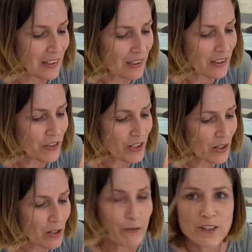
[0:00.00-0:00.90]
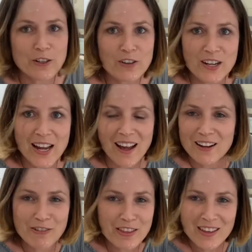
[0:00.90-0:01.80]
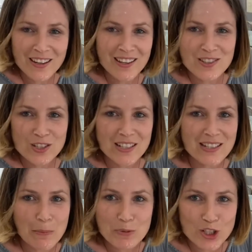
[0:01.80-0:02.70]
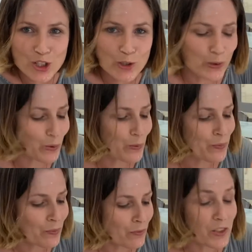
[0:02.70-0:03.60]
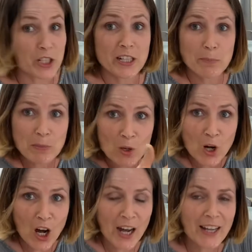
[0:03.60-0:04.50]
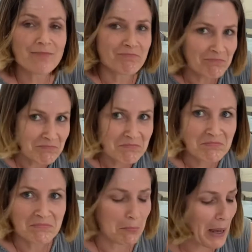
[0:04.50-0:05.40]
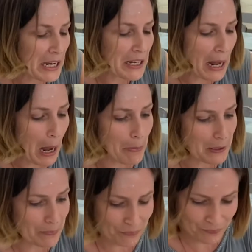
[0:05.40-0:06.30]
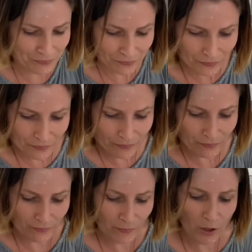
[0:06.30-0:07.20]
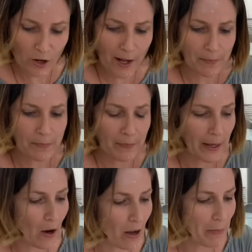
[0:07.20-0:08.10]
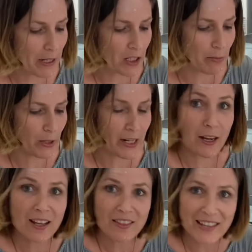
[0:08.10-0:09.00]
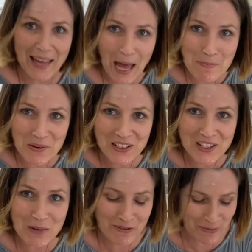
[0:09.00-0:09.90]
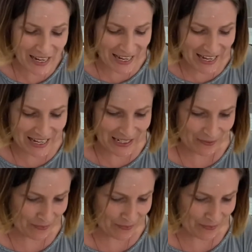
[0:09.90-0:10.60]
You've just got to figure it out. Everything is up to you. Do you need a bit more height? Make it happen. All right, now I'm back to putting the cap on the top of my head.